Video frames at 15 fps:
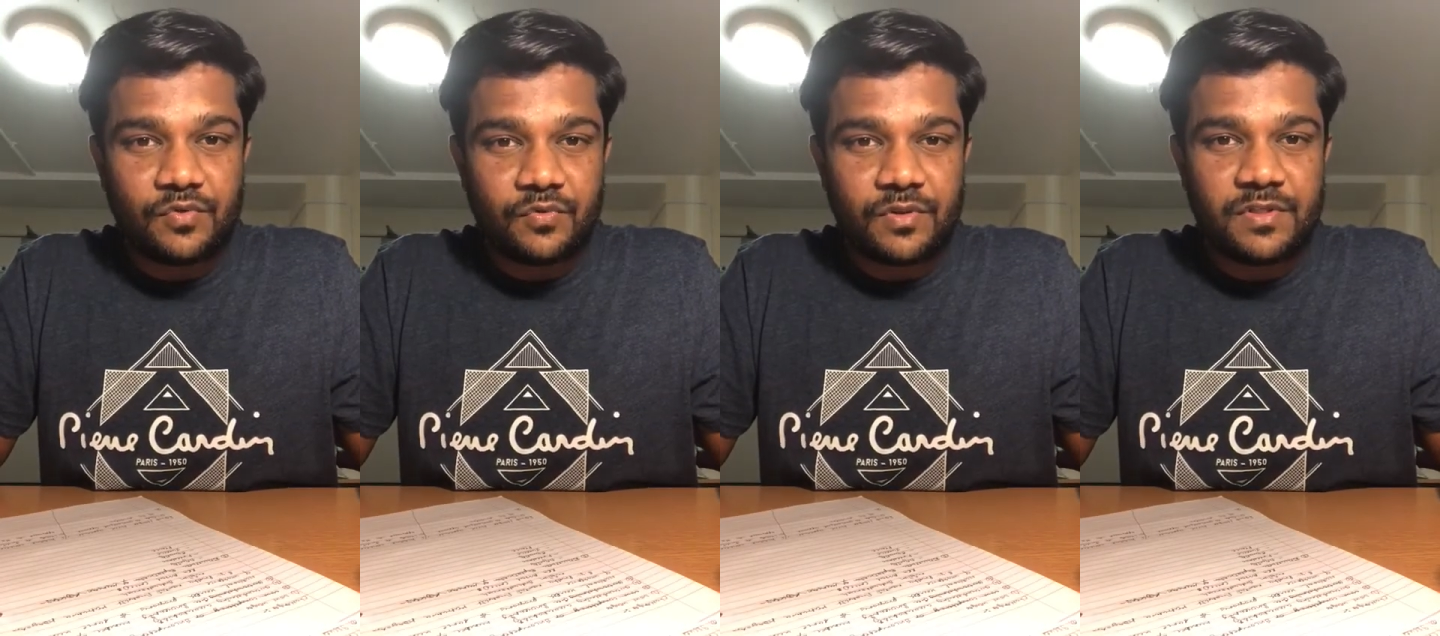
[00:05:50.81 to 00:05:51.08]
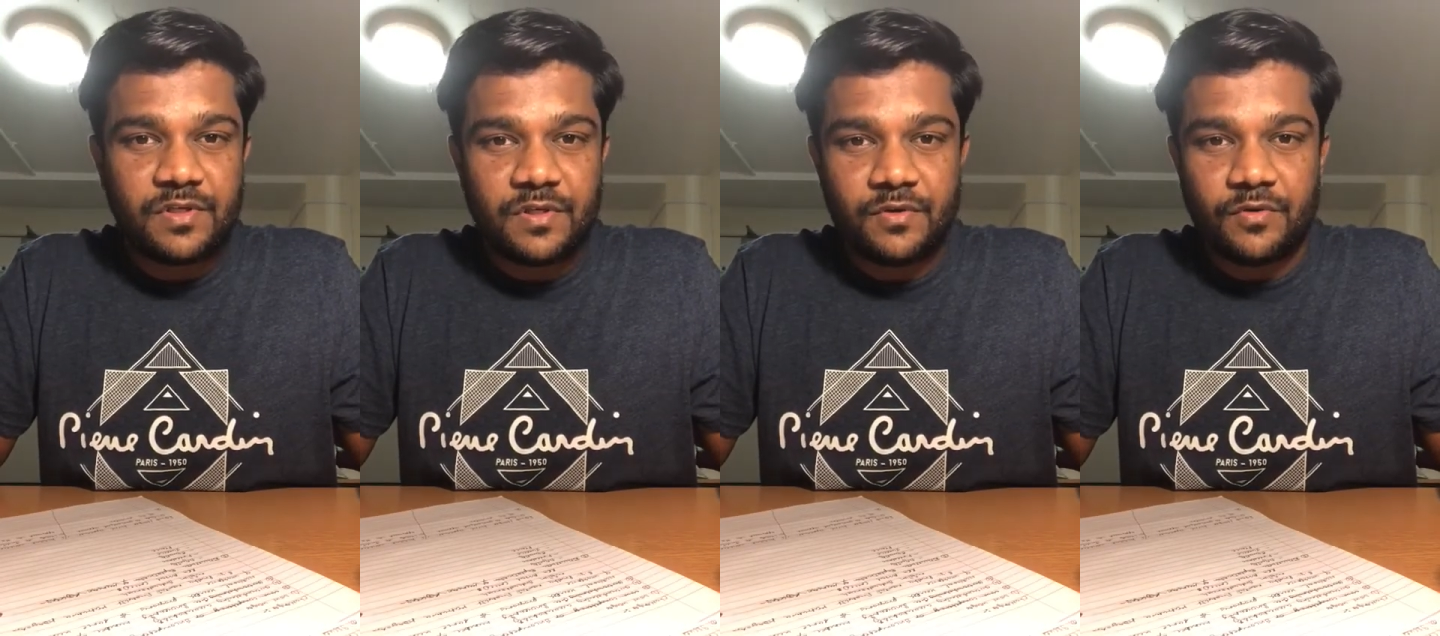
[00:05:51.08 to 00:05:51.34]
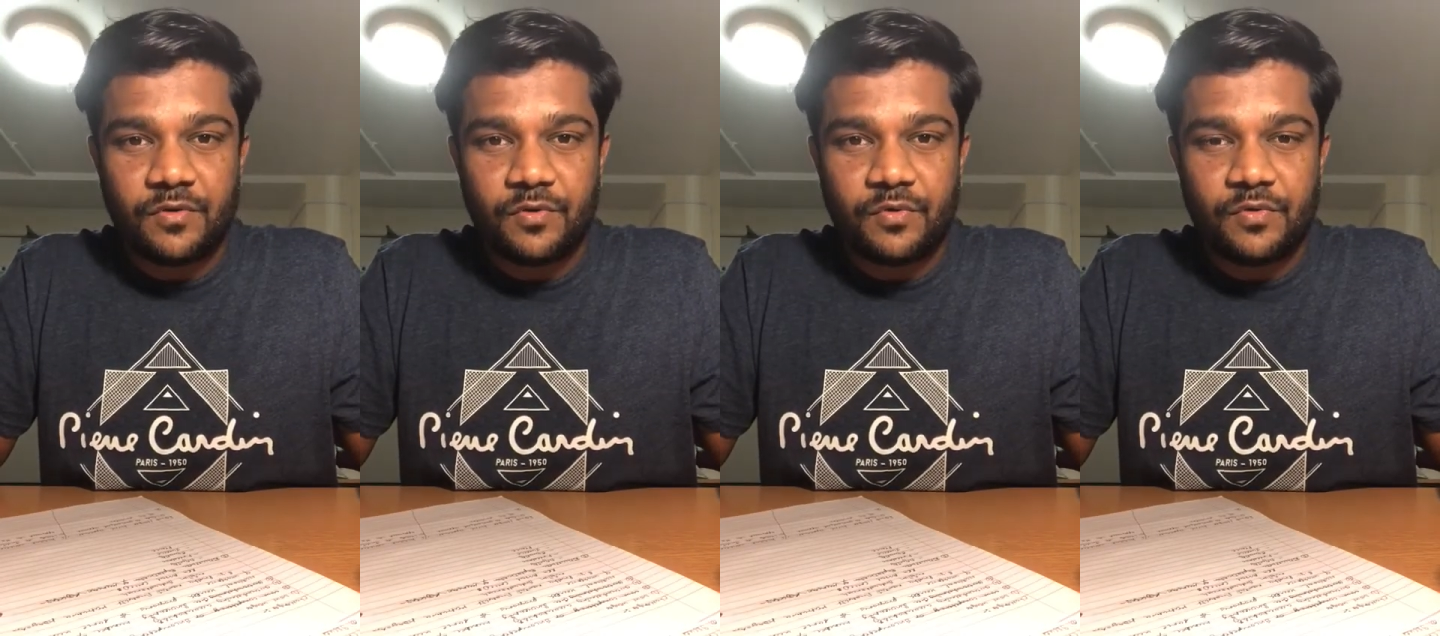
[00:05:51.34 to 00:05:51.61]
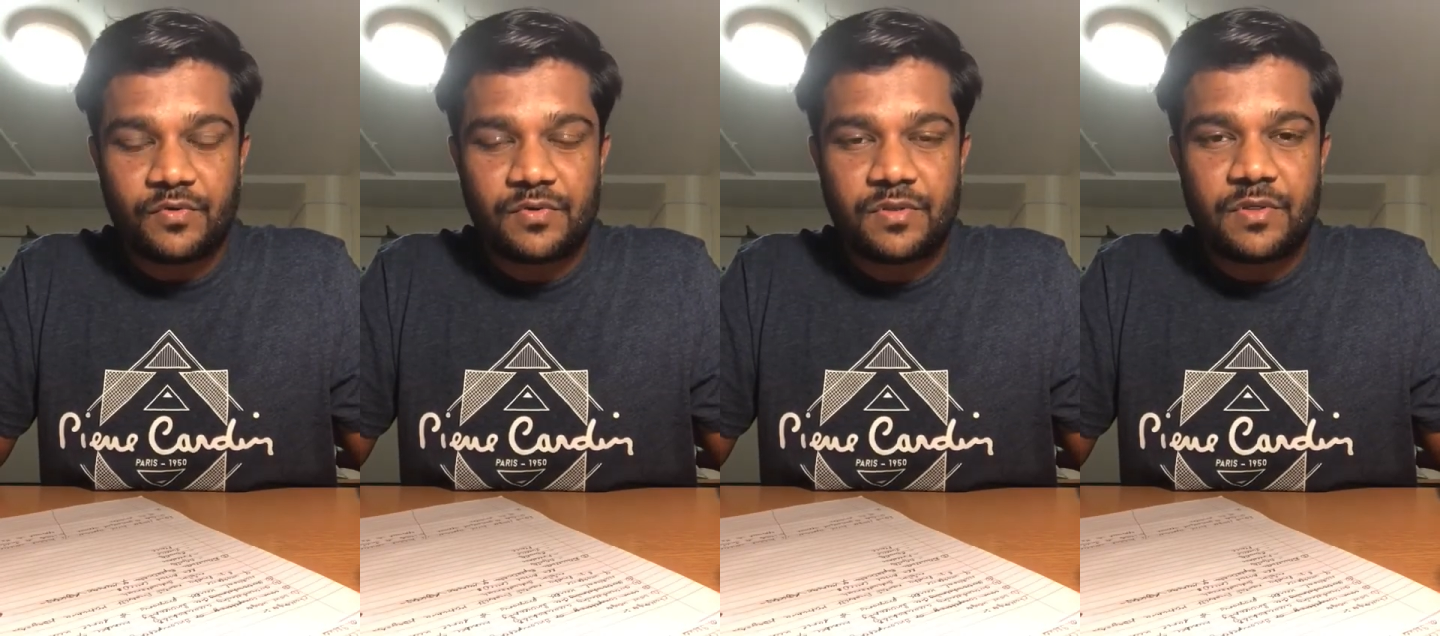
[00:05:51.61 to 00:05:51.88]
was
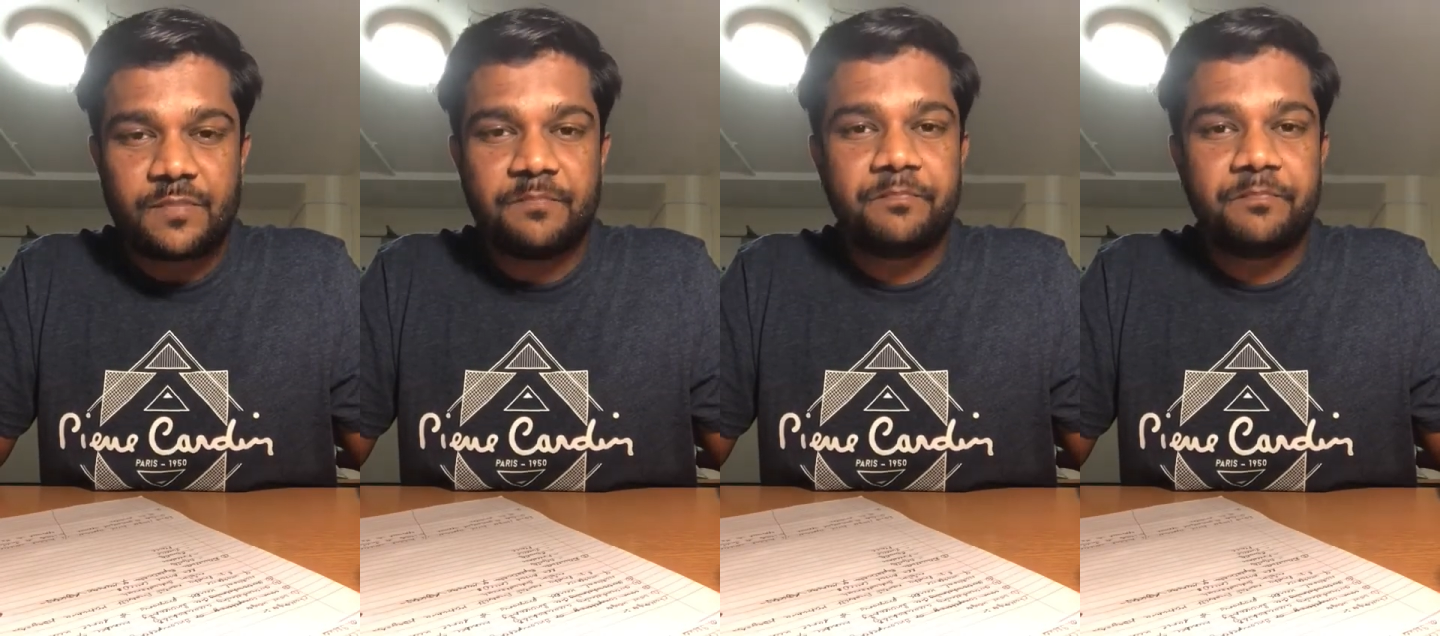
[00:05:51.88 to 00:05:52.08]
introduced.